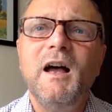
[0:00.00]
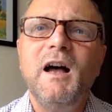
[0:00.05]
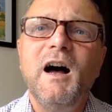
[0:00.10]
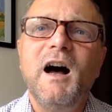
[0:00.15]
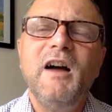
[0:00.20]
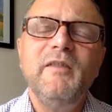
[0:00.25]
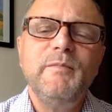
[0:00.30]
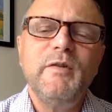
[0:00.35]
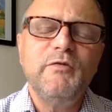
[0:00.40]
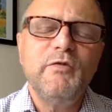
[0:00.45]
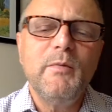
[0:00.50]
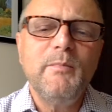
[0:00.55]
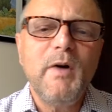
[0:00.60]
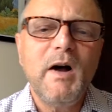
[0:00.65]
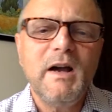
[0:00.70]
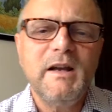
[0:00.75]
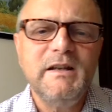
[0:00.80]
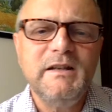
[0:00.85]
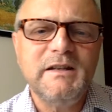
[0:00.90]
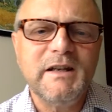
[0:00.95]
I've been
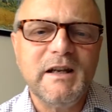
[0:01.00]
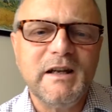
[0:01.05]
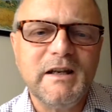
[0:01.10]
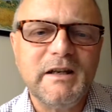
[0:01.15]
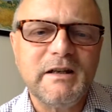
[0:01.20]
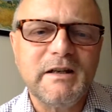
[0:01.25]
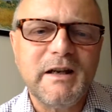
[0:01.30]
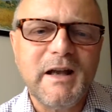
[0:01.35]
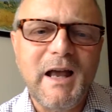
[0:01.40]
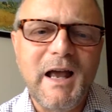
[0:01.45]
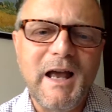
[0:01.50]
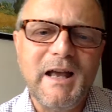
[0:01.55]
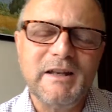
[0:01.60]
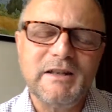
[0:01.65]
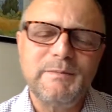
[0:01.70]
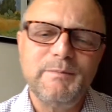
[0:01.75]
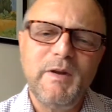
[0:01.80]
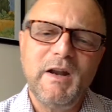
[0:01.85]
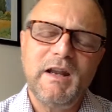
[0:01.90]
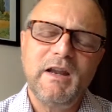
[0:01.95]
reminded,
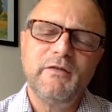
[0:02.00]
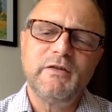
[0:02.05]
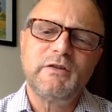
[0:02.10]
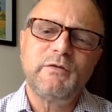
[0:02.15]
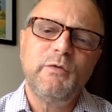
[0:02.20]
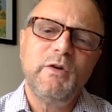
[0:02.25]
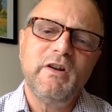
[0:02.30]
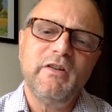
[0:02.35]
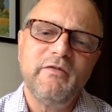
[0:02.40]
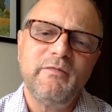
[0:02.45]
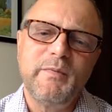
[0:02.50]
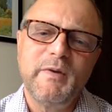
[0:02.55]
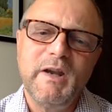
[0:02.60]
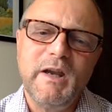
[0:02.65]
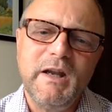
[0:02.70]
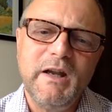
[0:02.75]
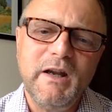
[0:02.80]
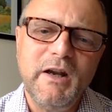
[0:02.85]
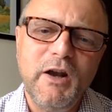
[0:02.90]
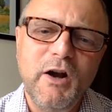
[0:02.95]
as many of us will have
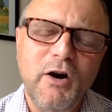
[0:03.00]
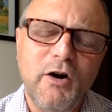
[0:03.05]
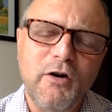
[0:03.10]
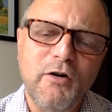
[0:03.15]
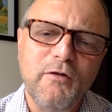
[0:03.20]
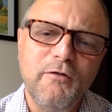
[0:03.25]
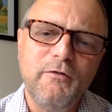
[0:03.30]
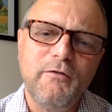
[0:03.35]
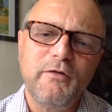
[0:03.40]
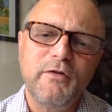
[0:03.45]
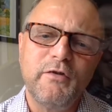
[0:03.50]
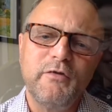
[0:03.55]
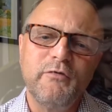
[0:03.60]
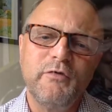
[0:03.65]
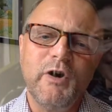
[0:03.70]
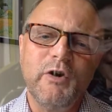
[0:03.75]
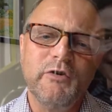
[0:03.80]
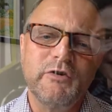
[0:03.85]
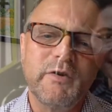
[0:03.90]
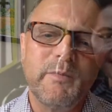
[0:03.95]
been, of
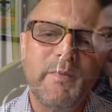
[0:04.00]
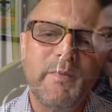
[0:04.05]
Rosa